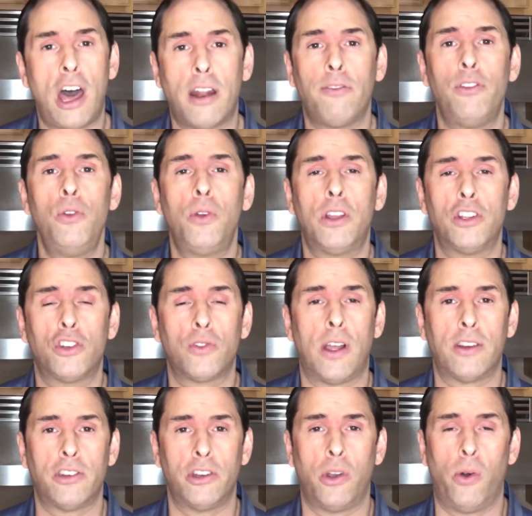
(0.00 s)
of new
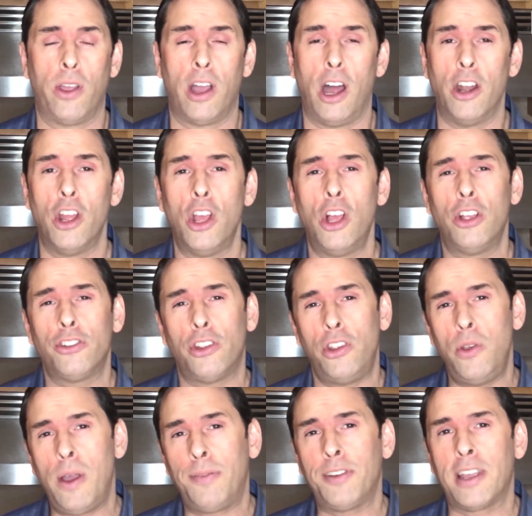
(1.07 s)
construction going on. So you
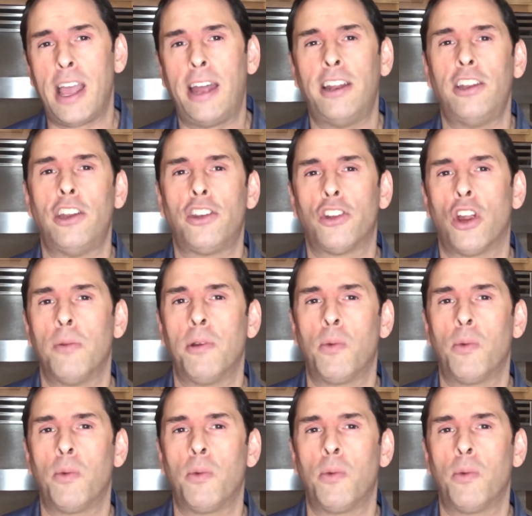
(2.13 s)
have to kind of determine